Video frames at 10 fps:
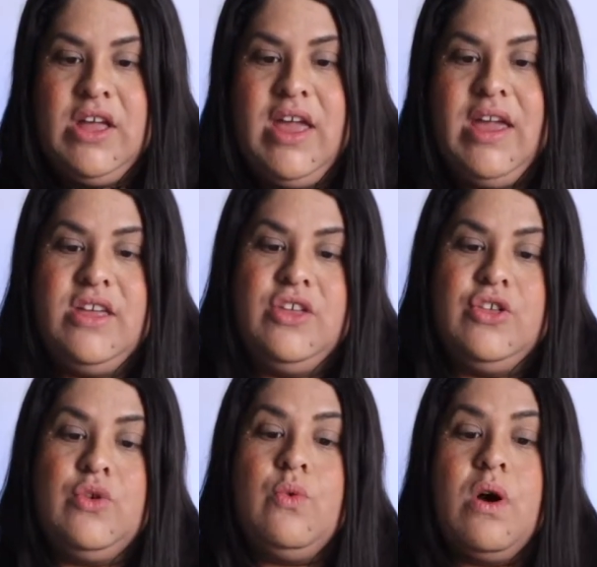Okay,
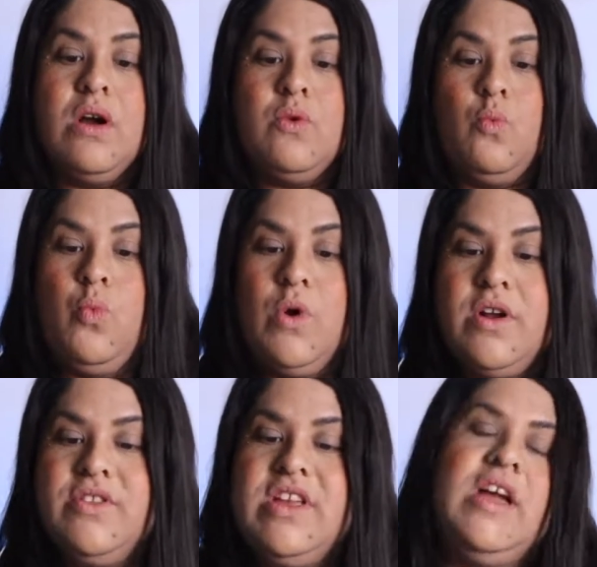you are
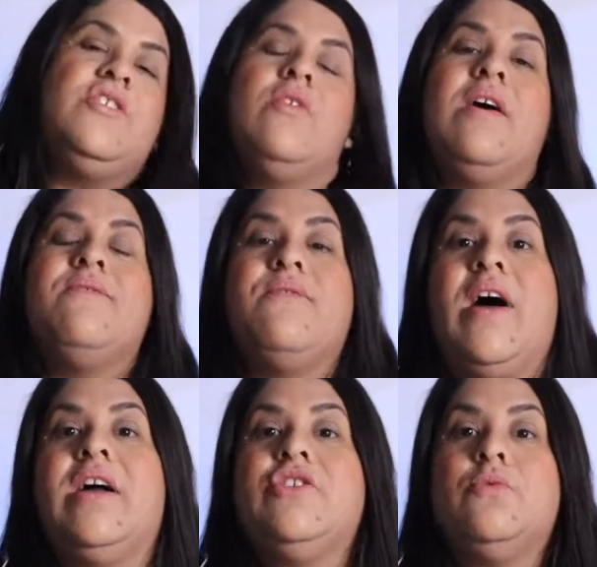worthy and you have
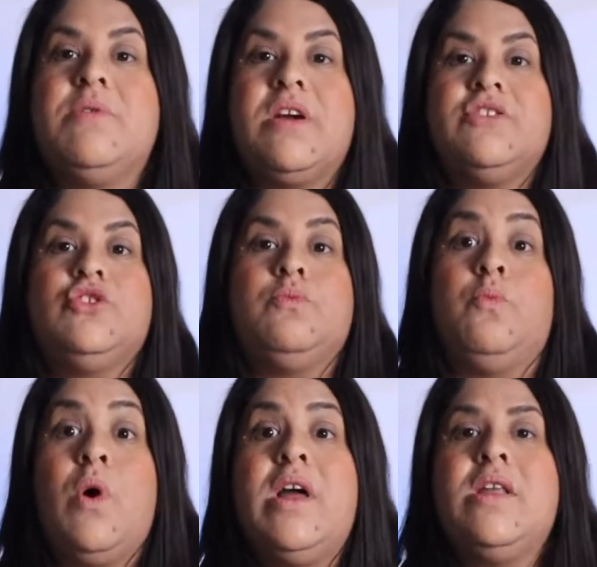value because
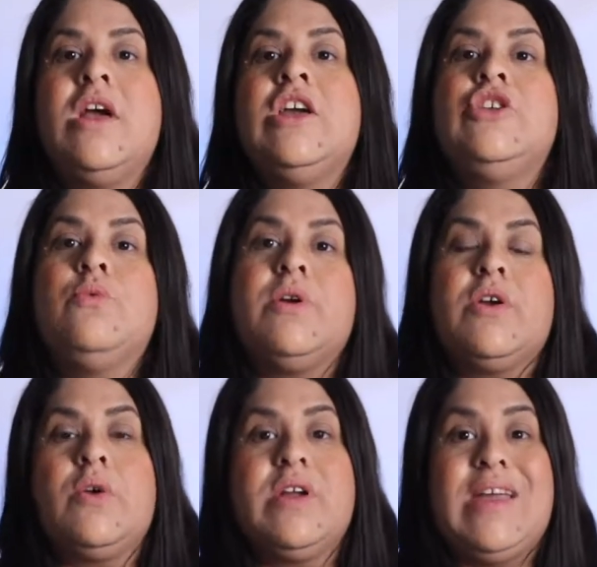one, you were
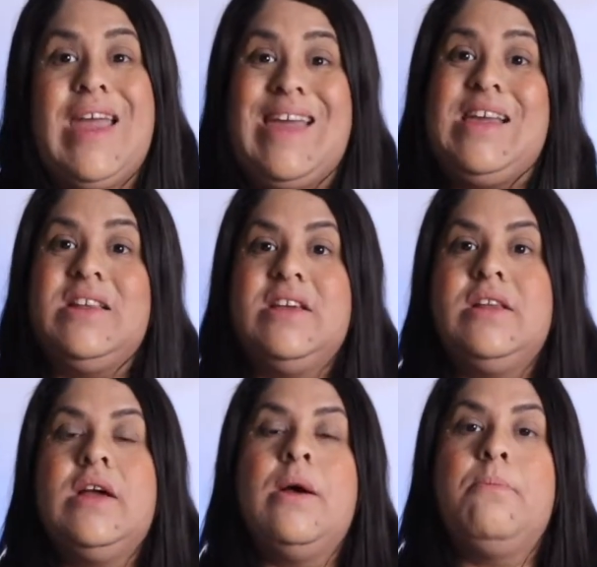
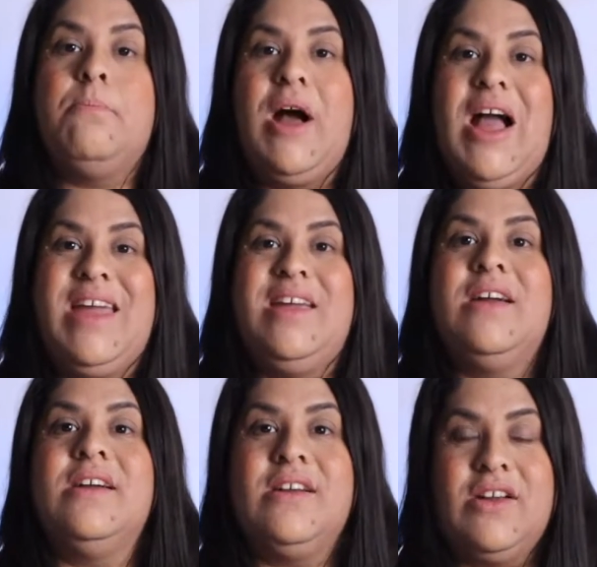created
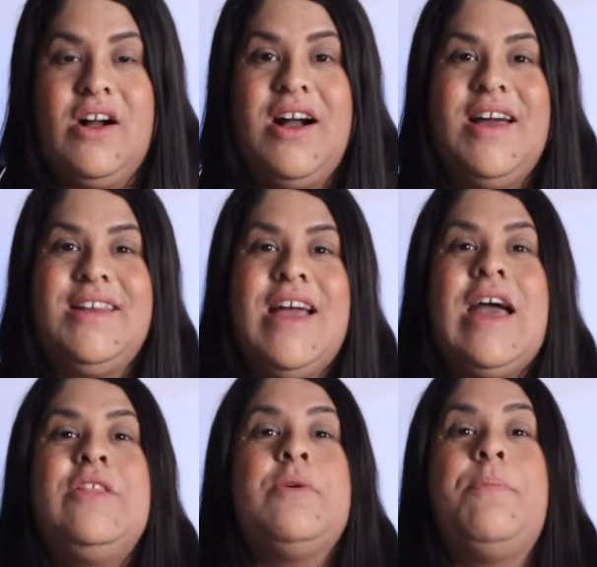by God.
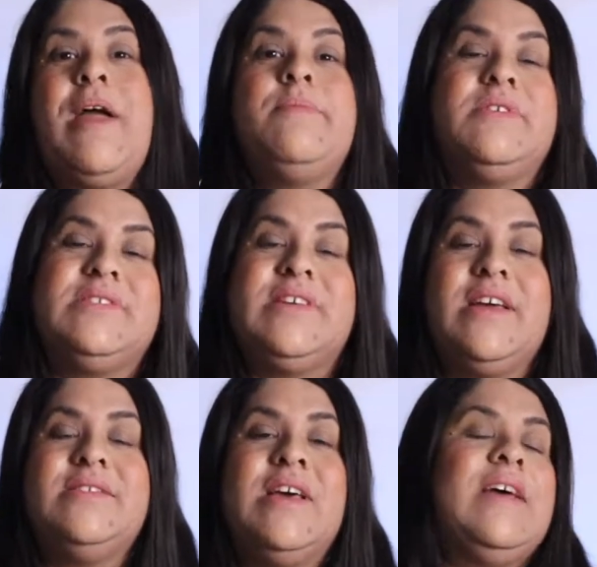The Bible
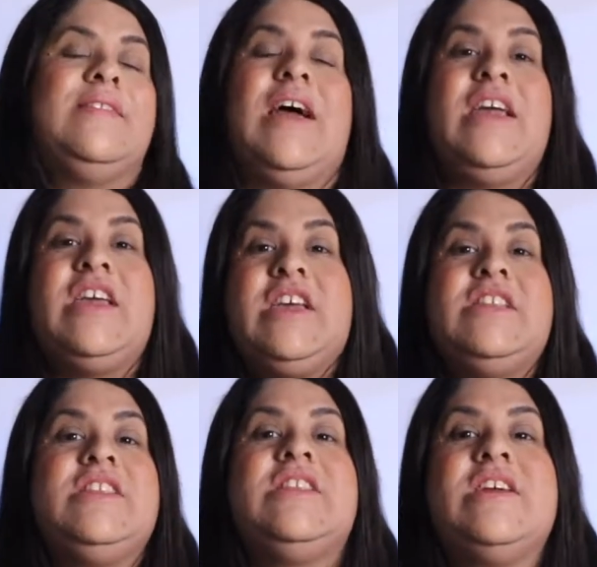says that
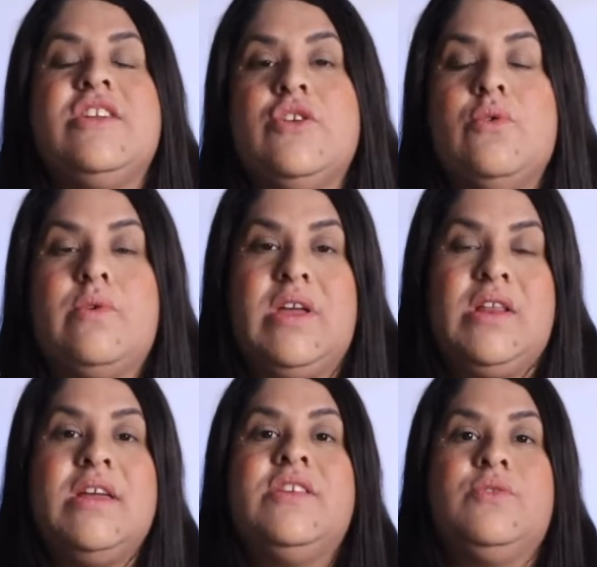he knit you
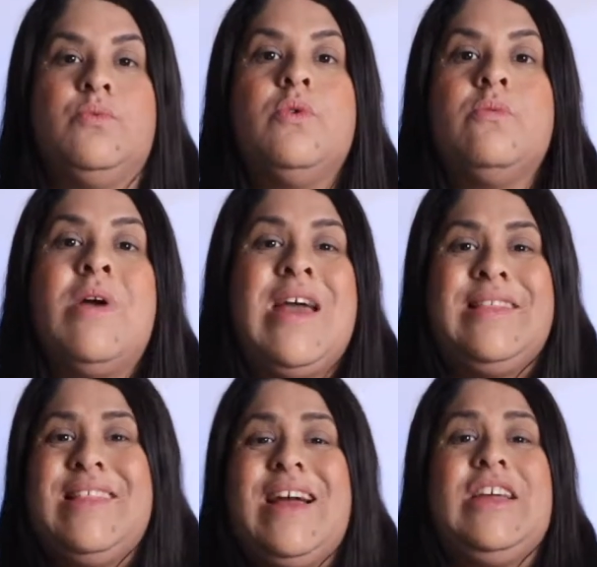in his womb,
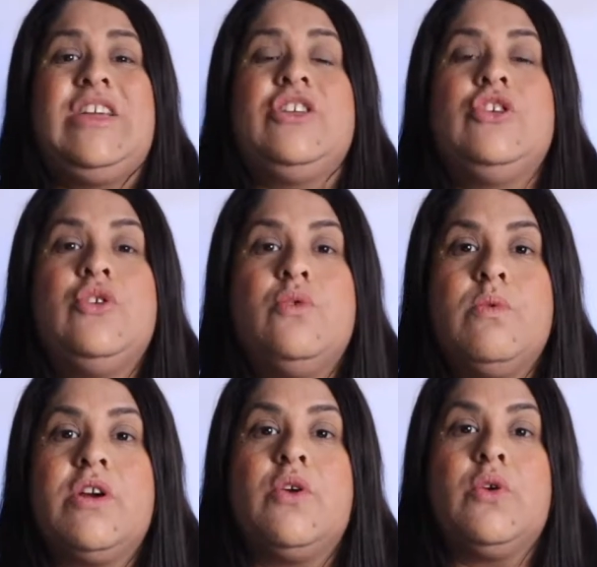that you
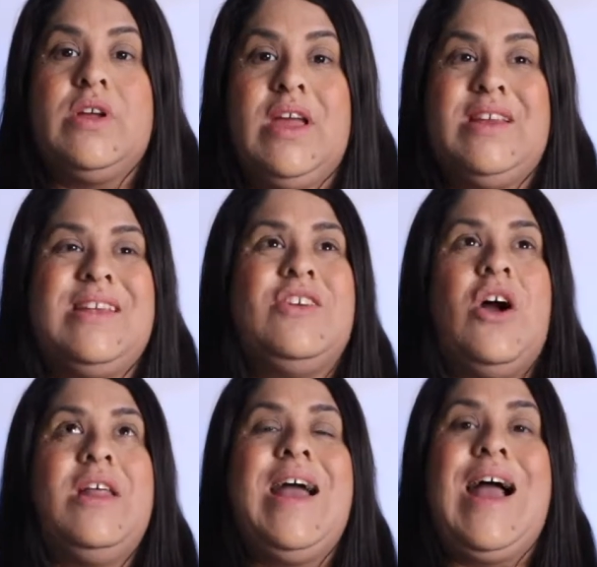were created.
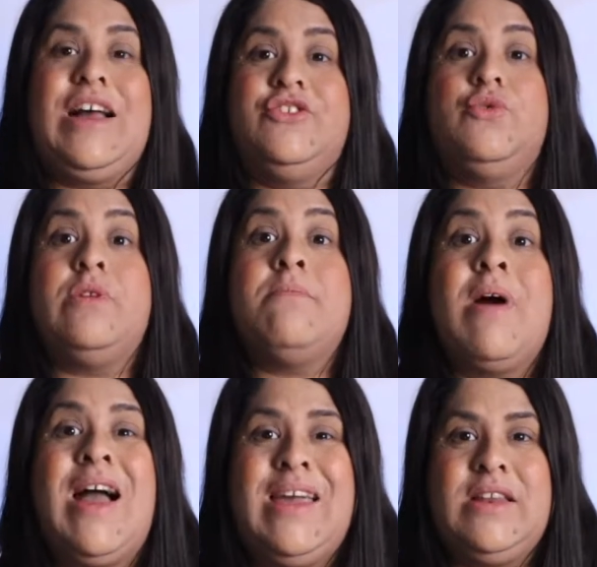God had you in
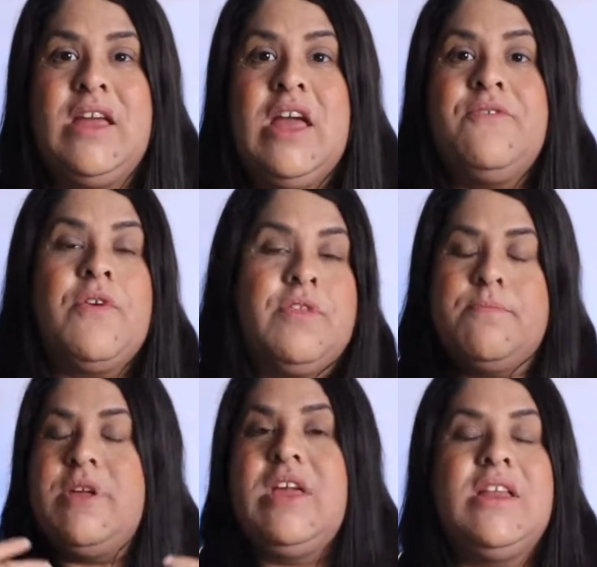mind from the
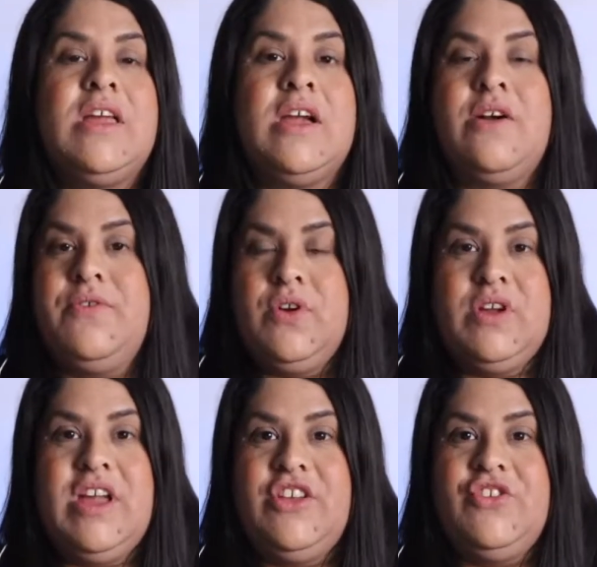beginning of
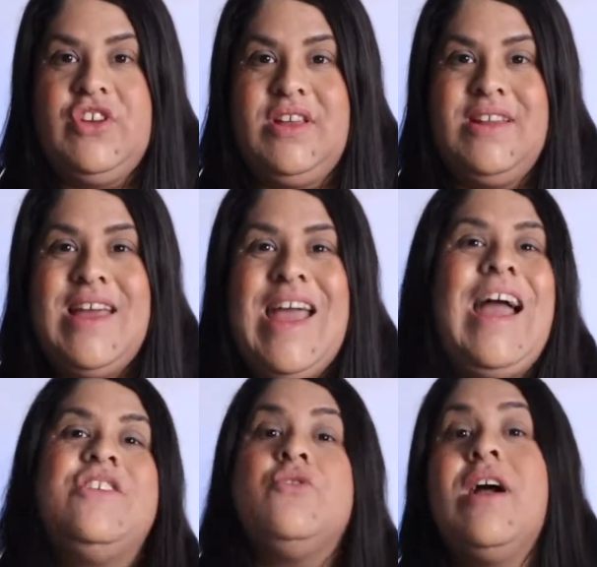creation.
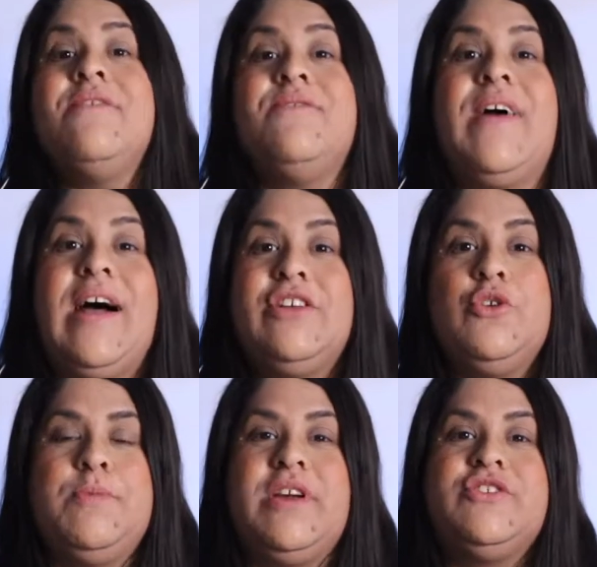And you have
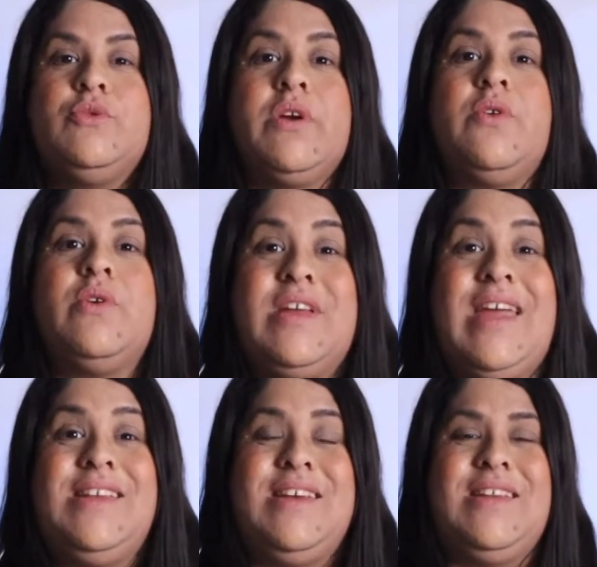value because you were
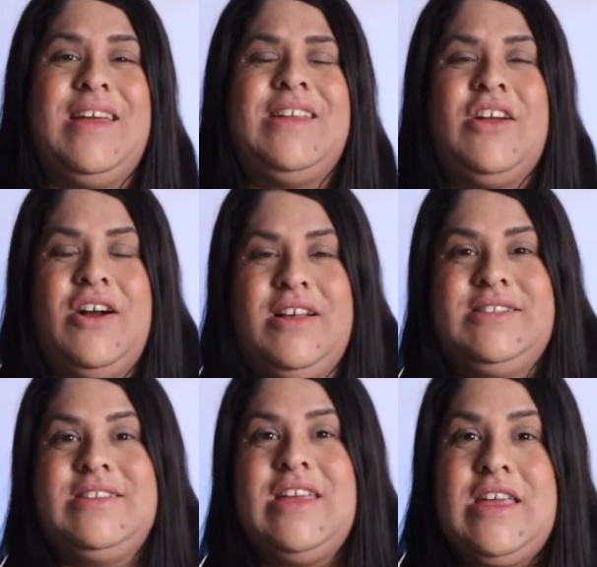created in
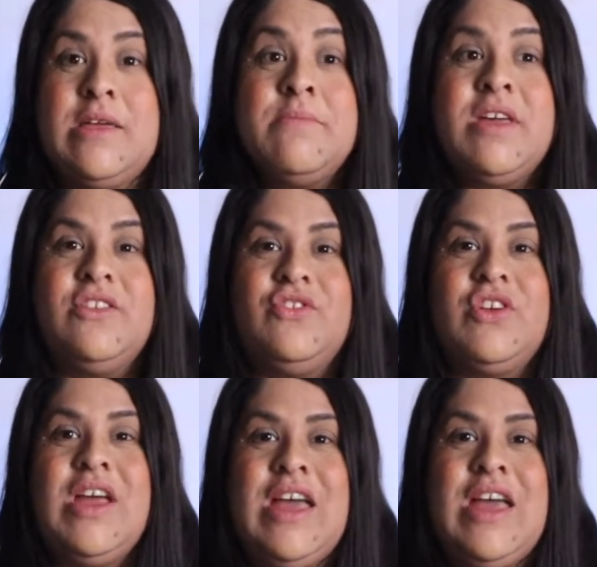God's image.